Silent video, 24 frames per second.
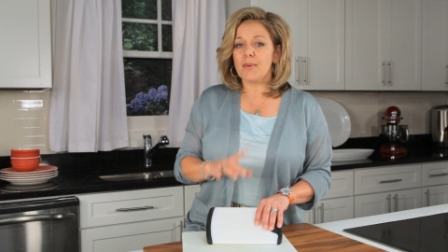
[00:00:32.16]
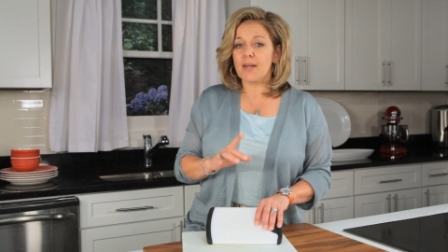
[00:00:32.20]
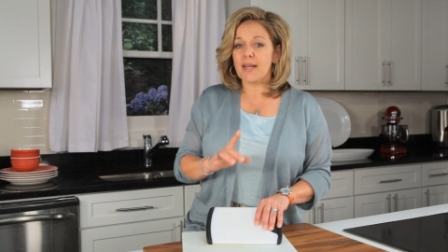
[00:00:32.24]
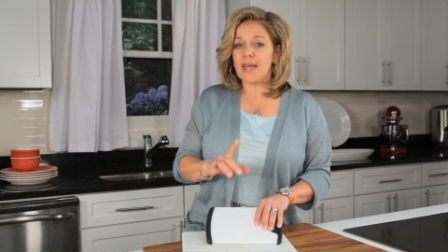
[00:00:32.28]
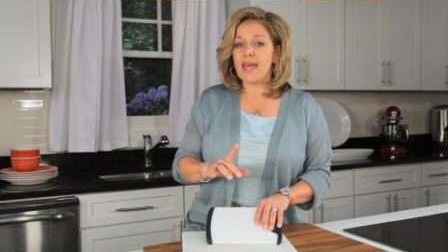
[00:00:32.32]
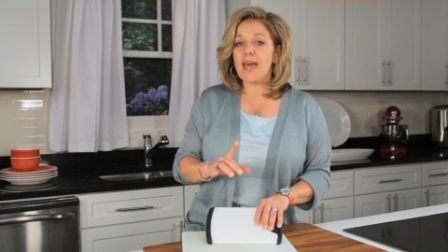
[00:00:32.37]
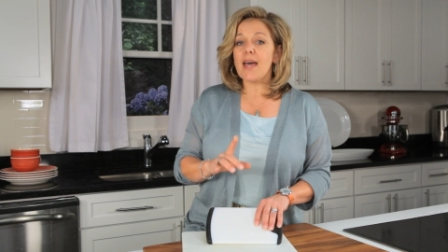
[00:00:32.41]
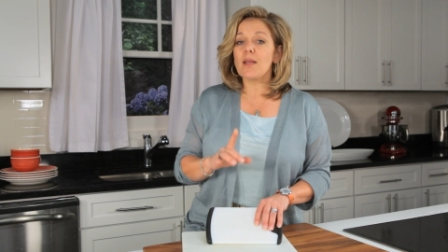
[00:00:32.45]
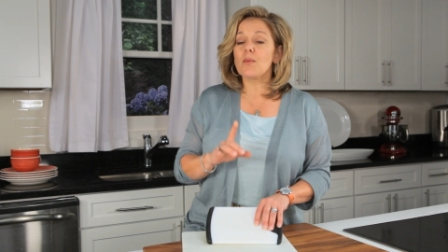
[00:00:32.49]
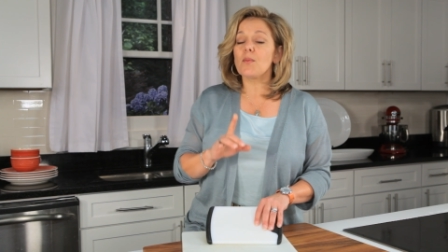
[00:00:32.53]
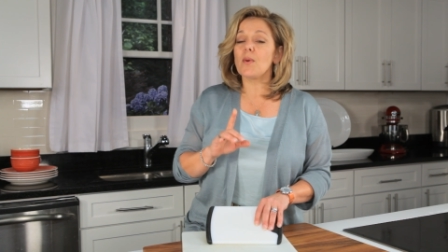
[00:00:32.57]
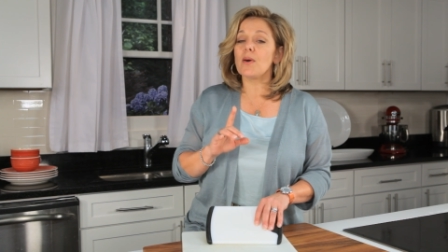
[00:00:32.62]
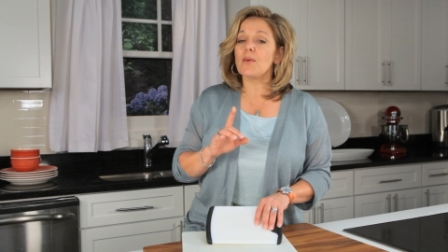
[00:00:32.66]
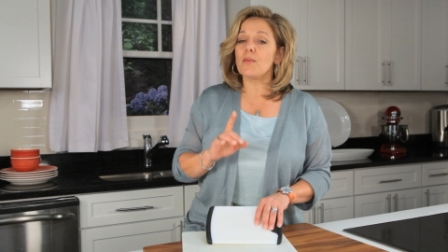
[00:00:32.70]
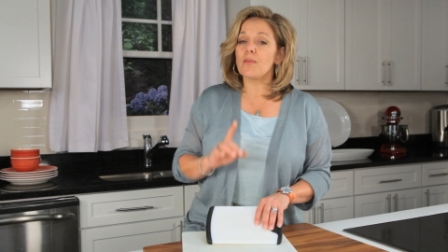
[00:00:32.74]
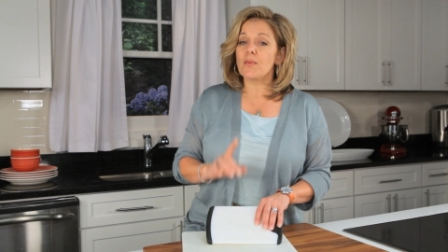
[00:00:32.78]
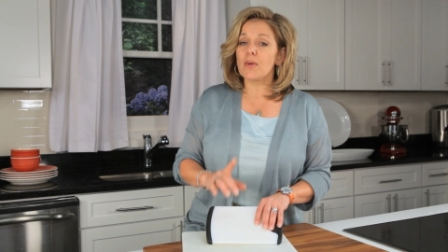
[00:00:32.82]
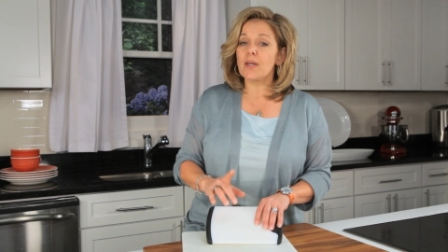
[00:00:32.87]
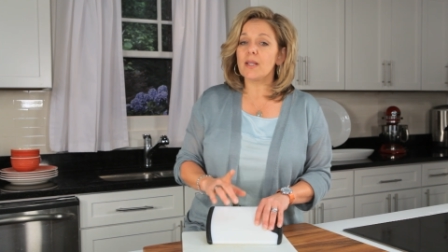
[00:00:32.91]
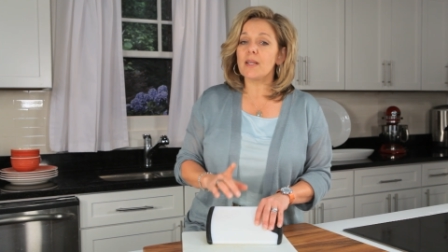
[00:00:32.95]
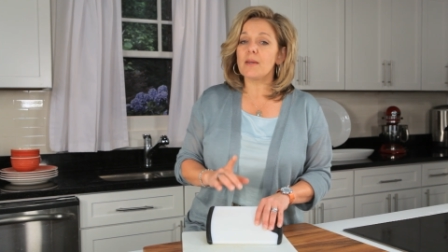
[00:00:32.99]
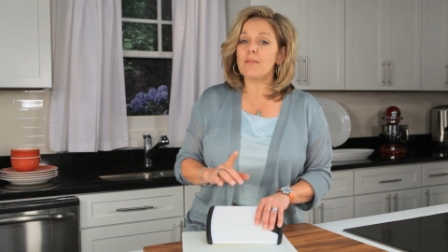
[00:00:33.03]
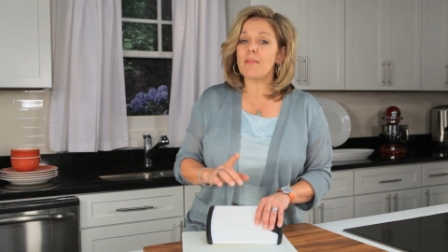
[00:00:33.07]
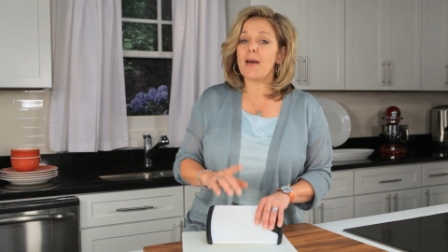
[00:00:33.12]
But again, what
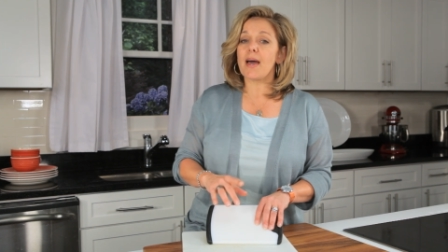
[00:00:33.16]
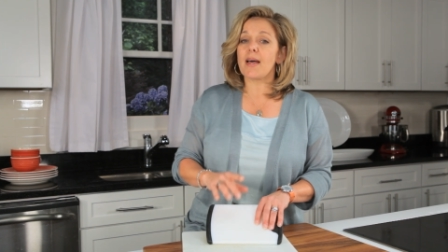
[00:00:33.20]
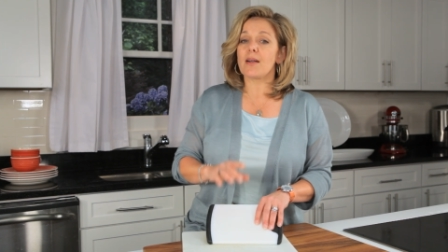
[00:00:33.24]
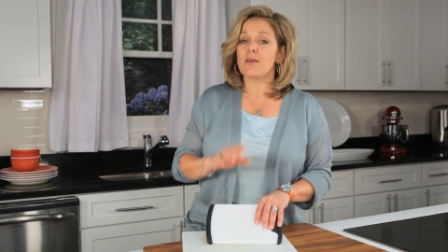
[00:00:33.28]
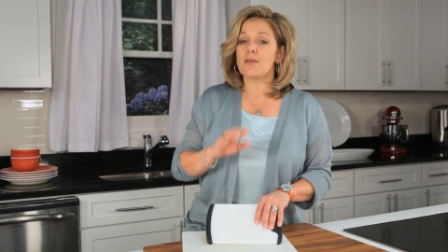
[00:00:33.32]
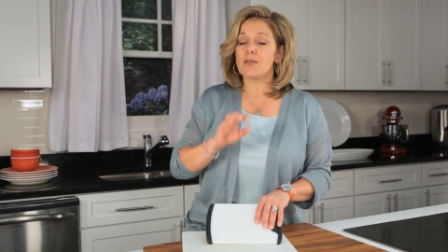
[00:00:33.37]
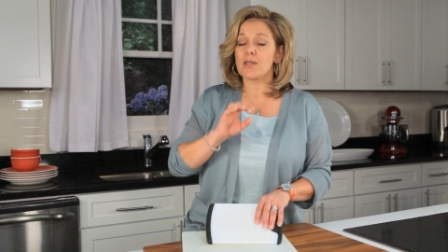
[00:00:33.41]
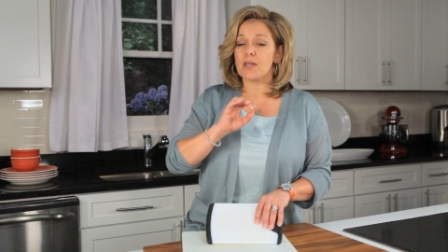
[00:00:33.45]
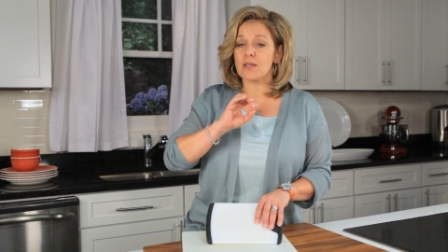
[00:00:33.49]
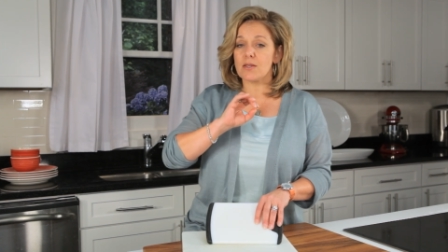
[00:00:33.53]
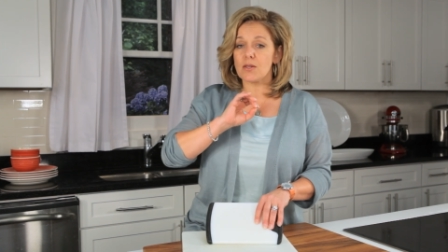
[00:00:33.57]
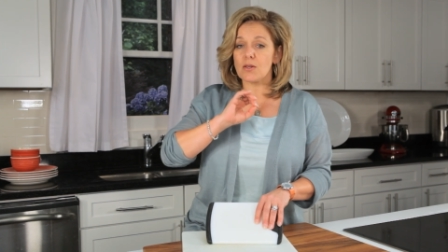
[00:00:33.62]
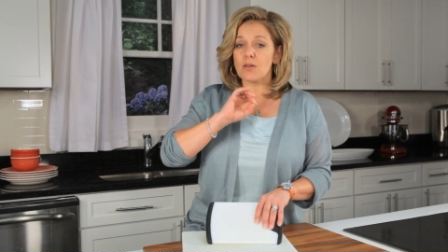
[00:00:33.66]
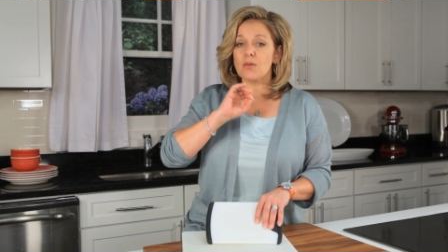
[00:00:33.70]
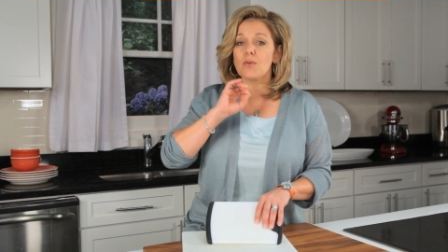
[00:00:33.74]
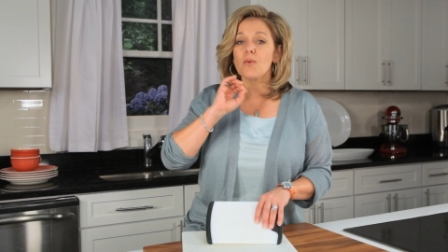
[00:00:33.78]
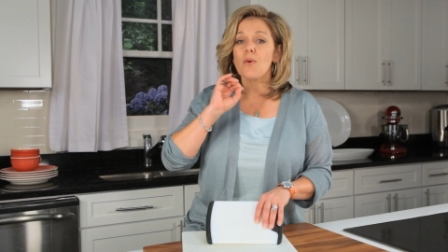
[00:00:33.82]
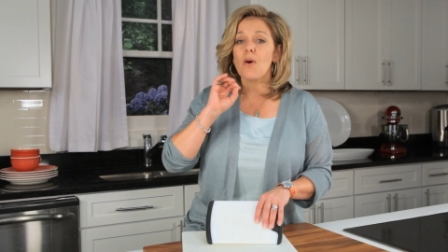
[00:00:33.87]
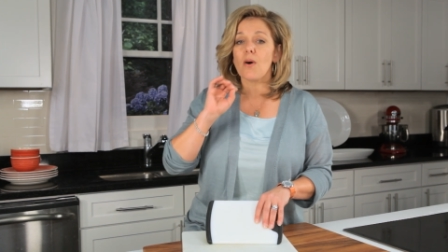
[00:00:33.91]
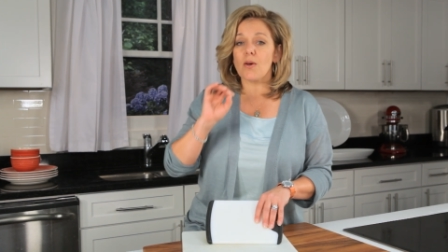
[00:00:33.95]
really matters is you